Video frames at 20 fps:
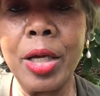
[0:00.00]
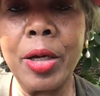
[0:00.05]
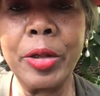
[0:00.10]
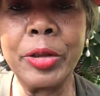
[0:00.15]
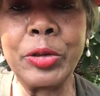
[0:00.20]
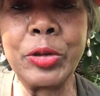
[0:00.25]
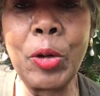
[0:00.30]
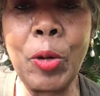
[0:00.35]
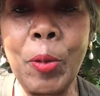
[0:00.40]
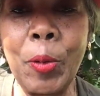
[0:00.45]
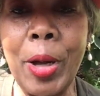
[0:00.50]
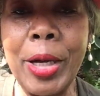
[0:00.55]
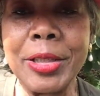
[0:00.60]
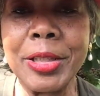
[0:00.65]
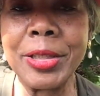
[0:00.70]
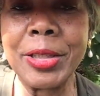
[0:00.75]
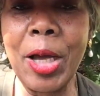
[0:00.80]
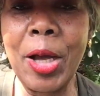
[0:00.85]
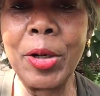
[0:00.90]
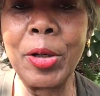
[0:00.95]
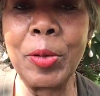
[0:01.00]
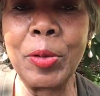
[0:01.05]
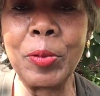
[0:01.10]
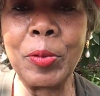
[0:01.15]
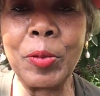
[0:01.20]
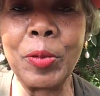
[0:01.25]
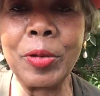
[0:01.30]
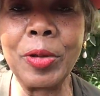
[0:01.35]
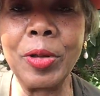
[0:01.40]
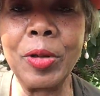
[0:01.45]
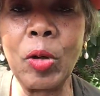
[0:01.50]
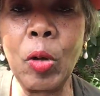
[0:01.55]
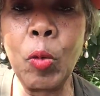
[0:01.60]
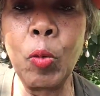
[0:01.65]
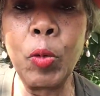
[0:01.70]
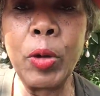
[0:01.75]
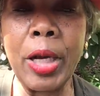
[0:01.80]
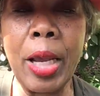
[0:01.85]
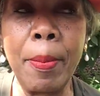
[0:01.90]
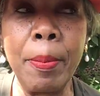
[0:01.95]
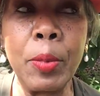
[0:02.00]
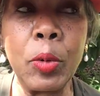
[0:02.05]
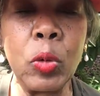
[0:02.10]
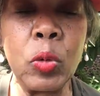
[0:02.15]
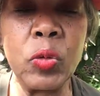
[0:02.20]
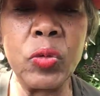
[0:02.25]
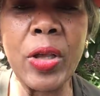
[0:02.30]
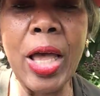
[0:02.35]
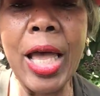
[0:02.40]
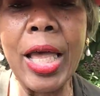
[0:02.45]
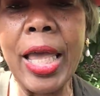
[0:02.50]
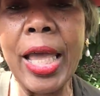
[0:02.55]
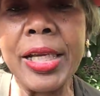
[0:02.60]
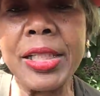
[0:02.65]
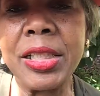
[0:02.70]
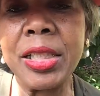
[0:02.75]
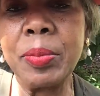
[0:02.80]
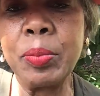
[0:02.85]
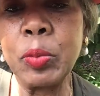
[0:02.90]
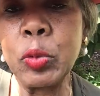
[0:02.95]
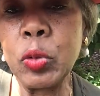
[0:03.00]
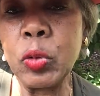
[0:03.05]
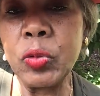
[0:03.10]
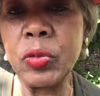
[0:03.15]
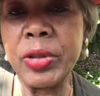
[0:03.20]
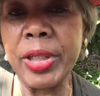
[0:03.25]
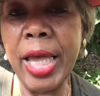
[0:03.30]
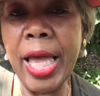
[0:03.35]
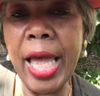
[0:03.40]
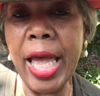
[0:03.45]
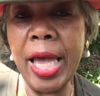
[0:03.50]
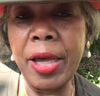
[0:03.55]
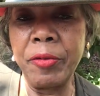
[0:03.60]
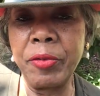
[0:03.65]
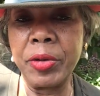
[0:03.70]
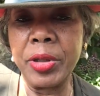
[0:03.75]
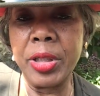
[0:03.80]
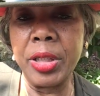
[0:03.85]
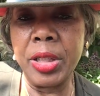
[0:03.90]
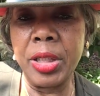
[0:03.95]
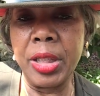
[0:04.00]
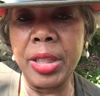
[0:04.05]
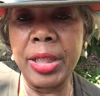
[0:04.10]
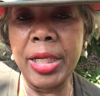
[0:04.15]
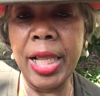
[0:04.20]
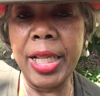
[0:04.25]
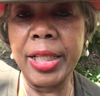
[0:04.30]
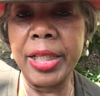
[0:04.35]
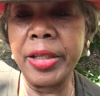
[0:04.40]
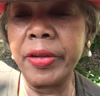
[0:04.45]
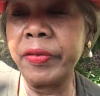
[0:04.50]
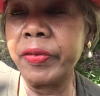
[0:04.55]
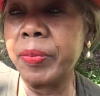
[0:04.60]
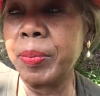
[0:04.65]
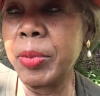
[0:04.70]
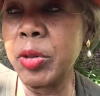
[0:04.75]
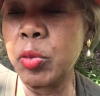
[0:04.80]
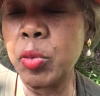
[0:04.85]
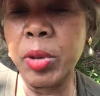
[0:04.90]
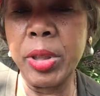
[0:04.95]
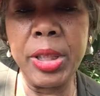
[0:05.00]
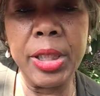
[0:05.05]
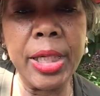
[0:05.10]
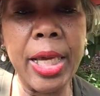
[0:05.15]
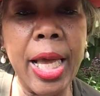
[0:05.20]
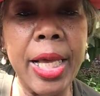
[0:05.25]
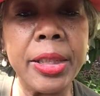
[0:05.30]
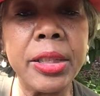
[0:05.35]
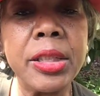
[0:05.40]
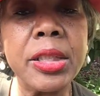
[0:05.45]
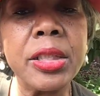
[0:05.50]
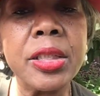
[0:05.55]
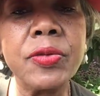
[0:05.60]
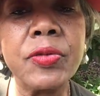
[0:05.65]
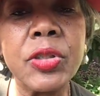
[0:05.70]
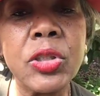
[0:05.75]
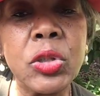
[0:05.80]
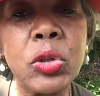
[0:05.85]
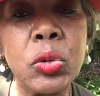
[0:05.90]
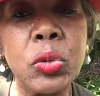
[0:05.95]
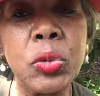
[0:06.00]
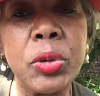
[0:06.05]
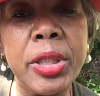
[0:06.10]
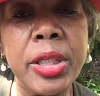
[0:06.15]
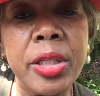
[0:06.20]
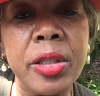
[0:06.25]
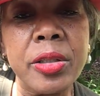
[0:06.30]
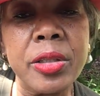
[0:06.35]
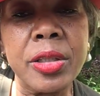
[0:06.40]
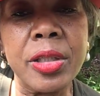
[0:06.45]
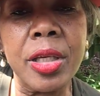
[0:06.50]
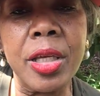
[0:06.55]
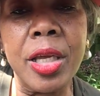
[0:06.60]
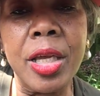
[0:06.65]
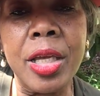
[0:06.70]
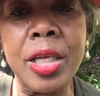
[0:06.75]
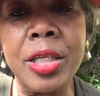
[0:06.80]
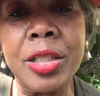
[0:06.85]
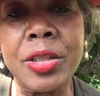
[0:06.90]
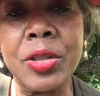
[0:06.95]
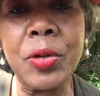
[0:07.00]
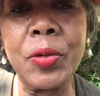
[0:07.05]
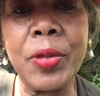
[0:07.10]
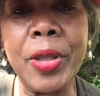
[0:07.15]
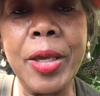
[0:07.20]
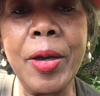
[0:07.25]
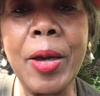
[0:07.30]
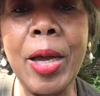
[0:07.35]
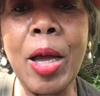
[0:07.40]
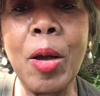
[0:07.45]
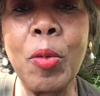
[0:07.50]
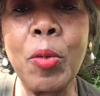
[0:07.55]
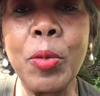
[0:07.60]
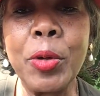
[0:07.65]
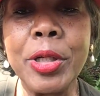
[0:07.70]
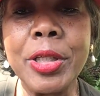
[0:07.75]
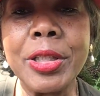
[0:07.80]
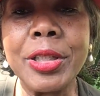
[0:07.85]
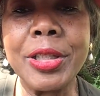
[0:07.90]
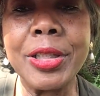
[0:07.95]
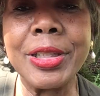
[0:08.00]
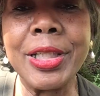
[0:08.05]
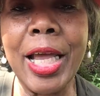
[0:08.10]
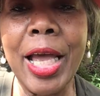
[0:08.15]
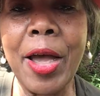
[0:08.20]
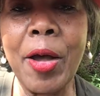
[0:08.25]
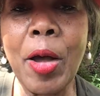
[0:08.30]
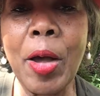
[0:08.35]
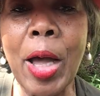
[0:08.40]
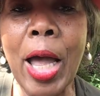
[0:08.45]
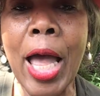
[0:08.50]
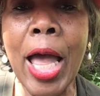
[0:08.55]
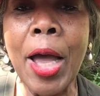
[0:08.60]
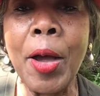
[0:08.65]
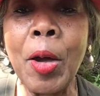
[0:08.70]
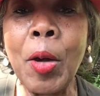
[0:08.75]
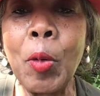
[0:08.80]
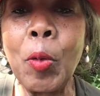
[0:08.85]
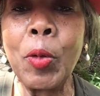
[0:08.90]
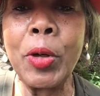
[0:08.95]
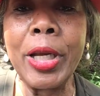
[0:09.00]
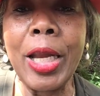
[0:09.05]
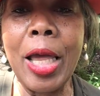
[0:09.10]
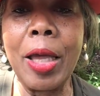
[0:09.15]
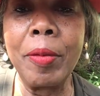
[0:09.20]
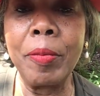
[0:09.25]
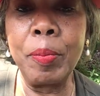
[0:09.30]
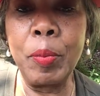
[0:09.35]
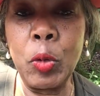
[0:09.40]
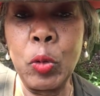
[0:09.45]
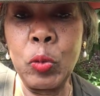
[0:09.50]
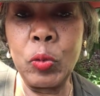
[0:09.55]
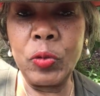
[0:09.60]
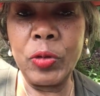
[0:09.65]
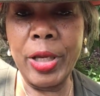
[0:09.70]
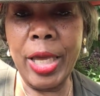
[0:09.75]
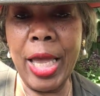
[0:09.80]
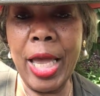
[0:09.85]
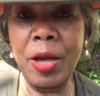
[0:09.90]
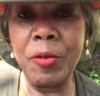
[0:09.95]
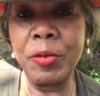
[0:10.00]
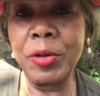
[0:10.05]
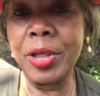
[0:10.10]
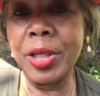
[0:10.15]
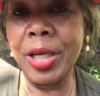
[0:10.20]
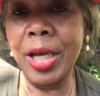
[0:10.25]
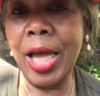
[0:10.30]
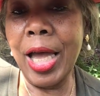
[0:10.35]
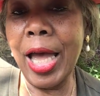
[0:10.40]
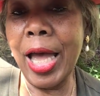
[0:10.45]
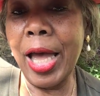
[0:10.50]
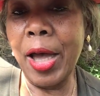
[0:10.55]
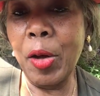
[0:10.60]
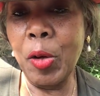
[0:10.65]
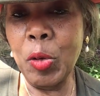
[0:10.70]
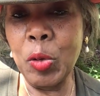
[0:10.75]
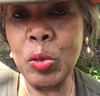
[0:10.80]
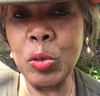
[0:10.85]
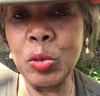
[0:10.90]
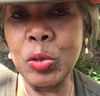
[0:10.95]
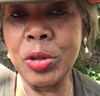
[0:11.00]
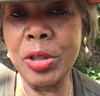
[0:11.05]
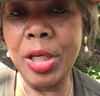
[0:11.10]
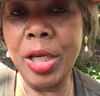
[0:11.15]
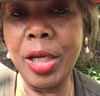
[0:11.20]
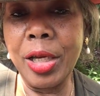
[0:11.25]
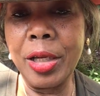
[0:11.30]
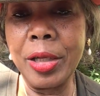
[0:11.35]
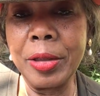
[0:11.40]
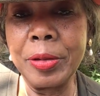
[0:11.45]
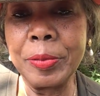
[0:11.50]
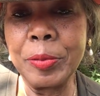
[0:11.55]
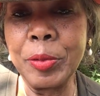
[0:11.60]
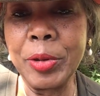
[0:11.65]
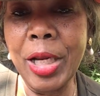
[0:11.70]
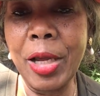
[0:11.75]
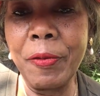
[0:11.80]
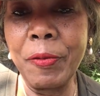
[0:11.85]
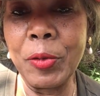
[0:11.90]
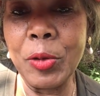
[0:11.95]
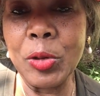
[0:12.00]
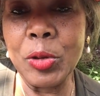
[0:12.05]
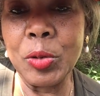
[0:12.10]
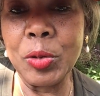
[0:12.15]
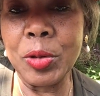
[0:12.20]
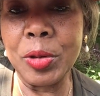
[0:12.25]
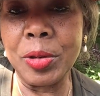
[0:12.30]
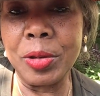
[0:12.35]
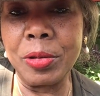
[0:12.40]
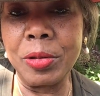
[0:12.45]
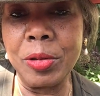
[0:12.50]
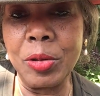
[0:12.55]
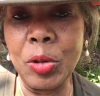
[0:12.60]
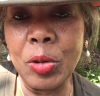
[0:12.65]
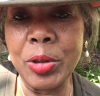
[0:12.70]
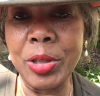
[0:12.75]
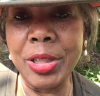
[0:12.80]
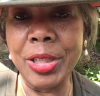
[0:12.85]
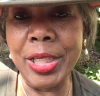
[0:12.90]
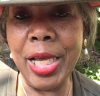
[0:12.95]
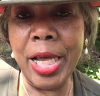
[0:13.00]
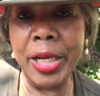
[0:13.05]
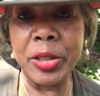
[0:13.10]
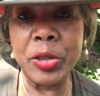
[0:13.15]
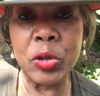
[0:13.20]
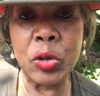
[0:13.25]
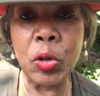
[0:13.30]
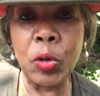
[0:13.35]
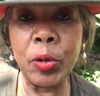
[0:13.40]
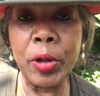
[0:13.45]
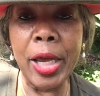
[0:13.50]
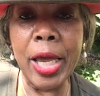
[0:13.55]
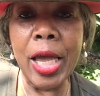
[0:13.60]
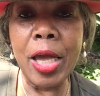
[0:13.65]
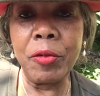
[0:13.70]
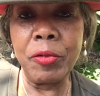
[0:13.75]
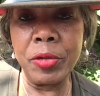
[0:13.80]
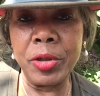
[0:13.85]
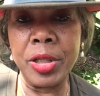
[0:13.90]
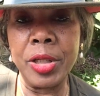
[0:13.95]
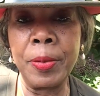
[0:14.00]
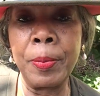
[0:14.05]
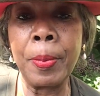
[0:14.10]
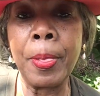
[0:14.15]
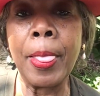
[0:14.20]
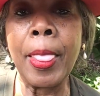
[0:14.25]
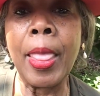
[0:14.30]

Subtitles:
So I started, when I moved, I actually moved to Africa, and I lived between the continents for 2 years. So there I was now. When I moved to Africa, I owned, when I first, decided to go to Africa,